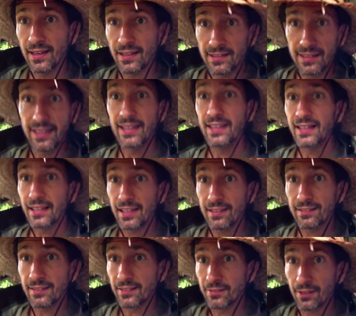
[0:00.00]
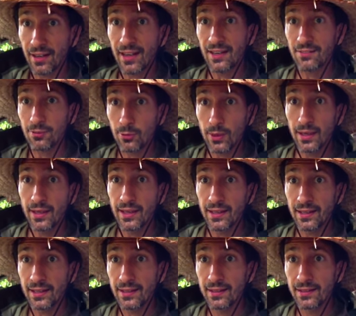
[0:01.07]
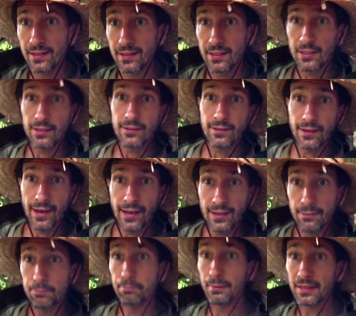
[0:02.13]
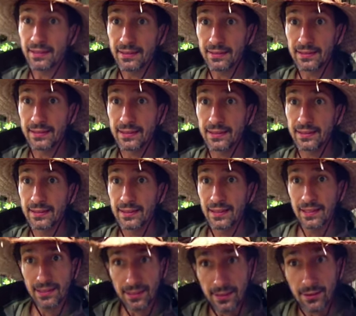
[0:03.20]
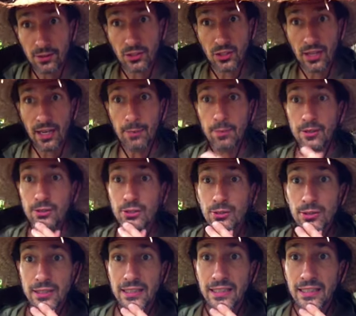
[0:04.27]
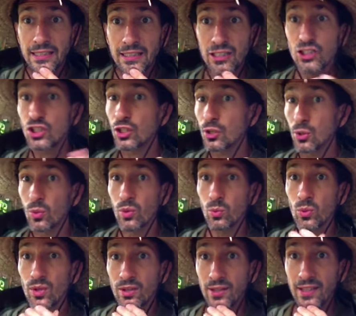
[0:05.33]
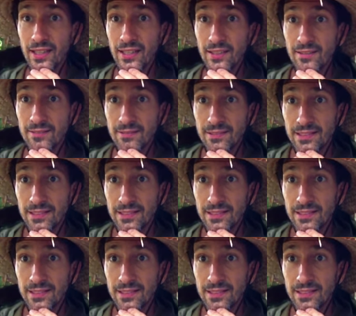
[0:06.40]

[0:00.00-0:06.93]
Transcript: digging out your driveway, creating mud, there's an opportunity to slow the water down.